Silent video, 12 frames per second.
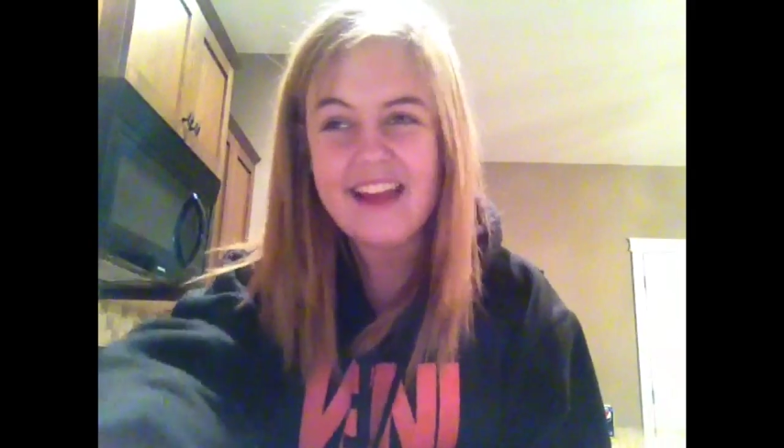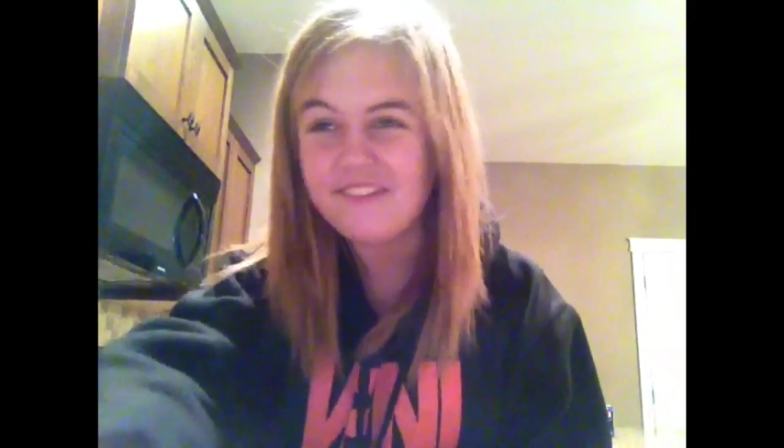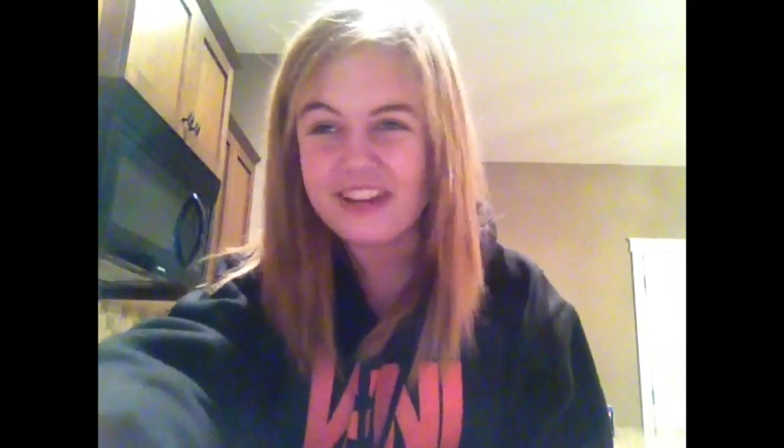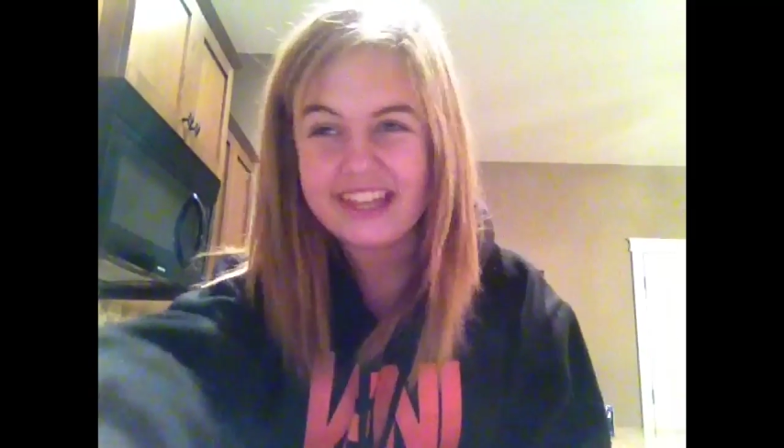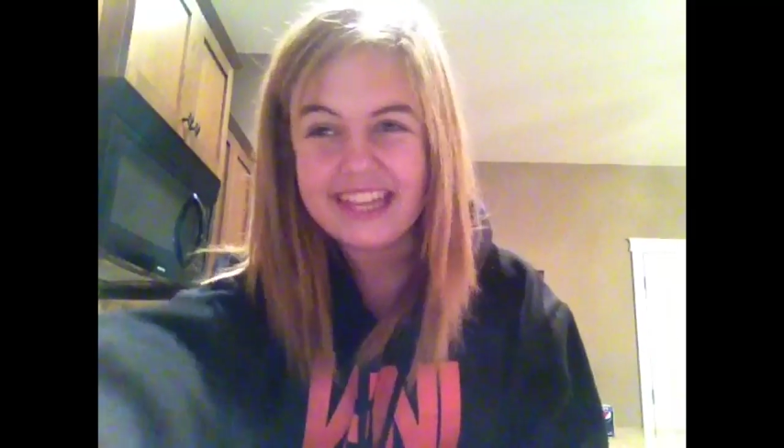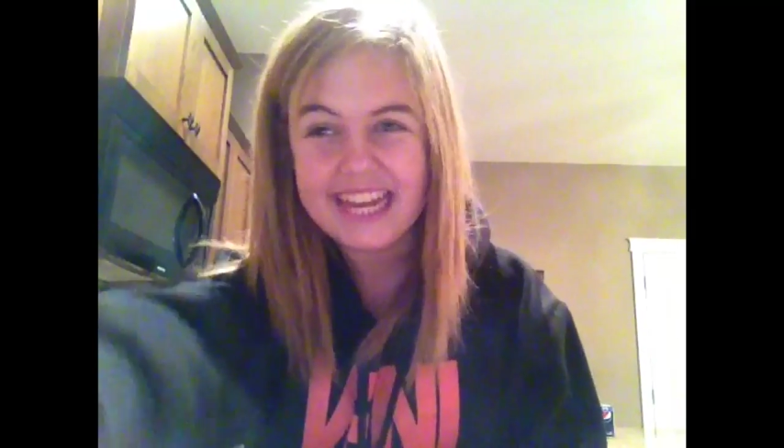
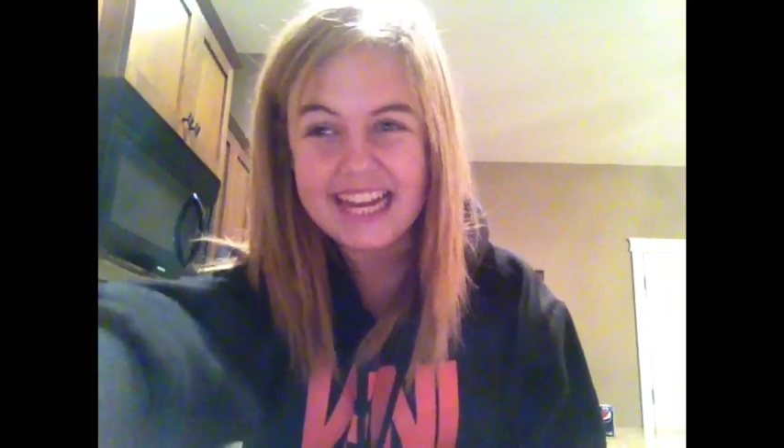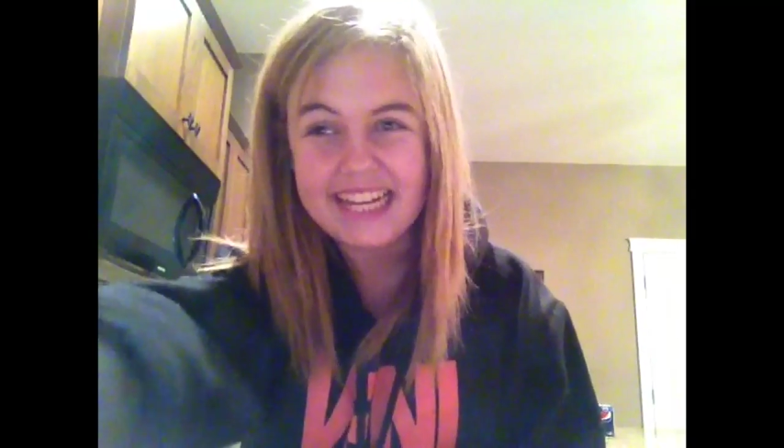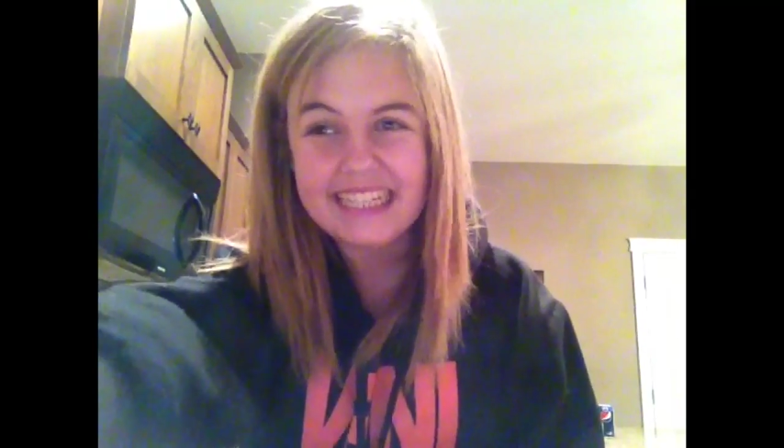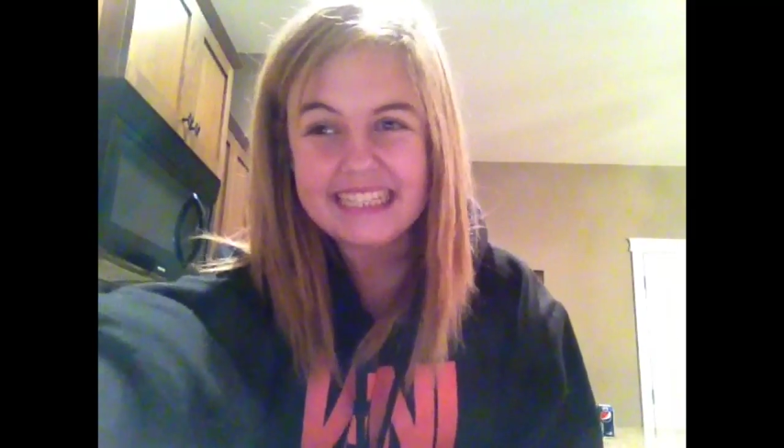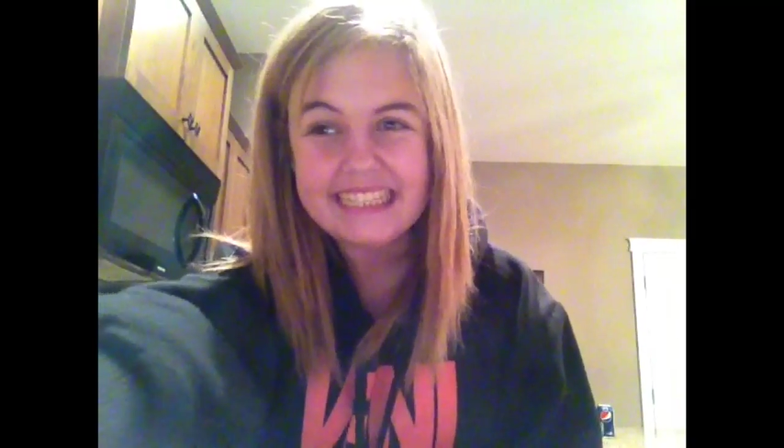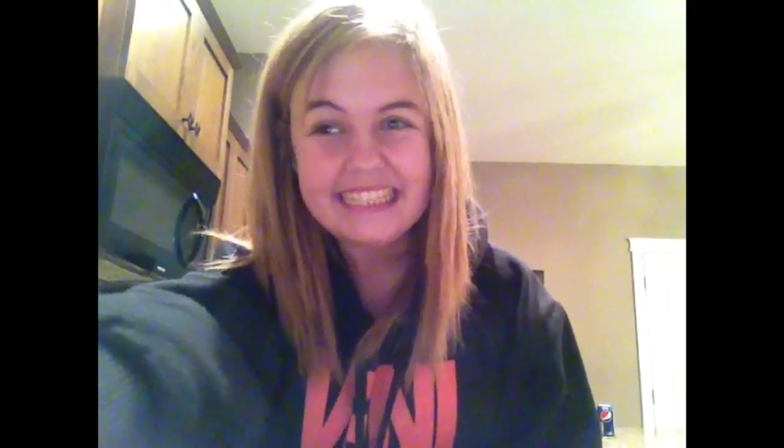everything.